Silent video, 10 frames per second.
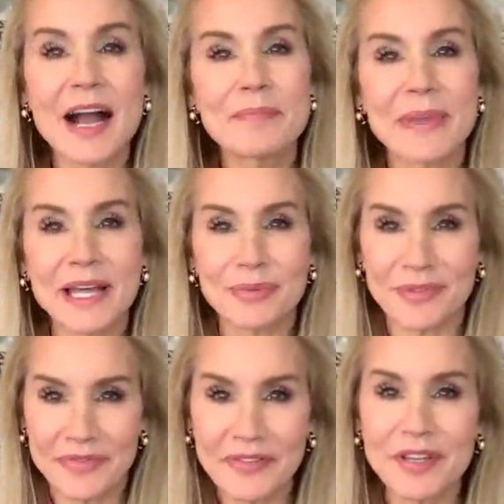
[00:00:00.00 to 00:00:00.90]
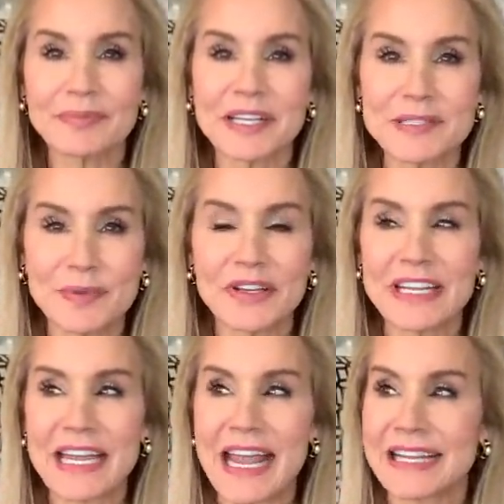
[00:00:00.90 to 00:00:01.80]
I'm Beth with fifty Plus
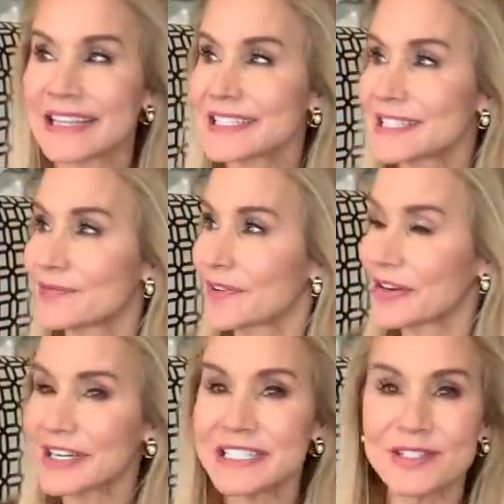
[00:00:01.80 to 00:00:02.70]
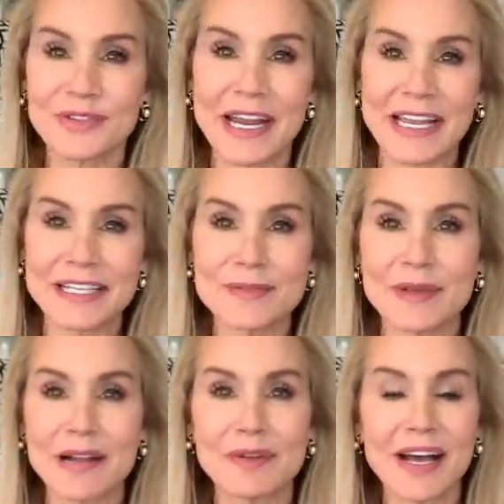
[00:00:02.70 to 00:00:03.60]
Beauty, and this is very strange,
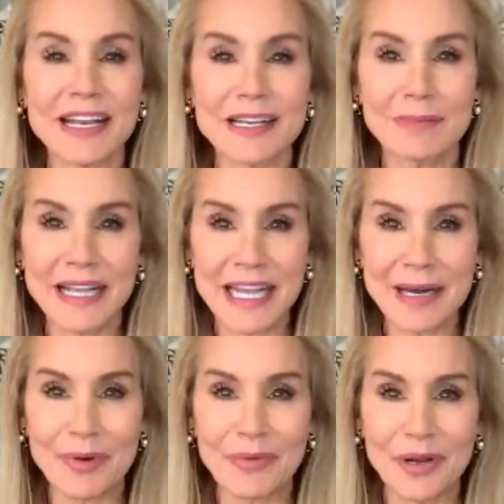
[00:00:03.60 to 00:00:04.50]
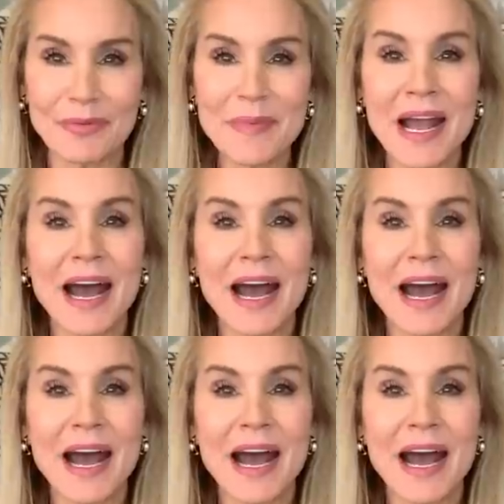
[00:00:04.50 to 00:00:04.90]
but I'm not in my camera room.